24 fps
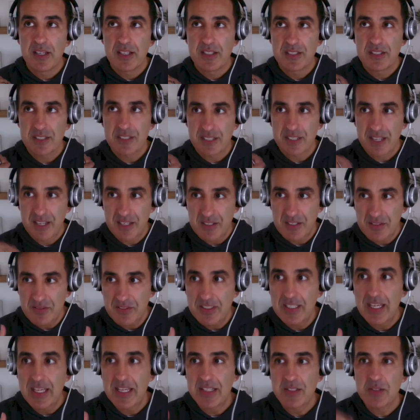to kind
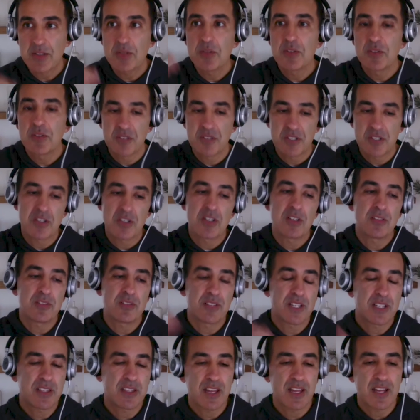of get to a vision of
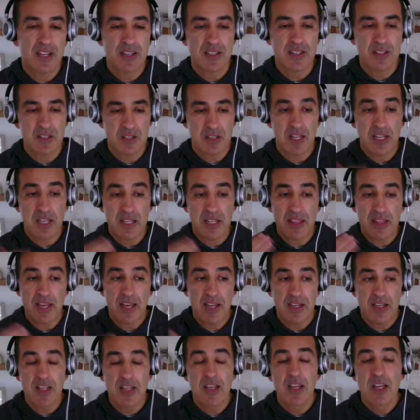like
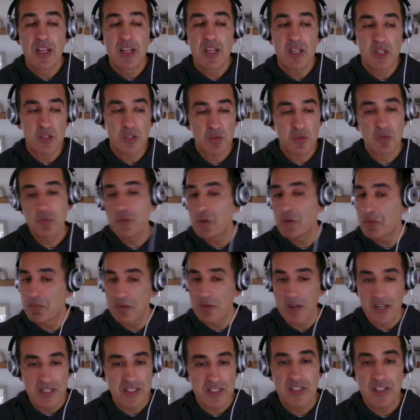that is through a
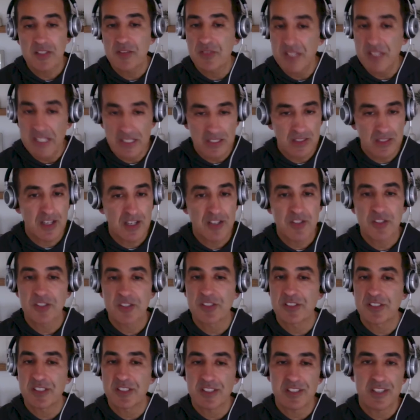process of ecological
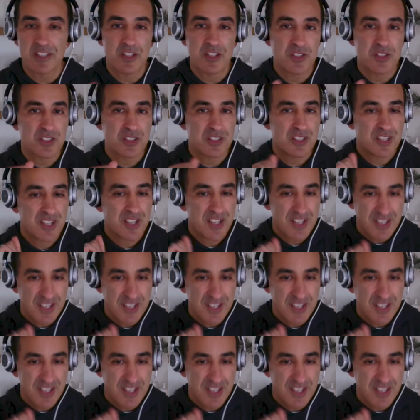succession,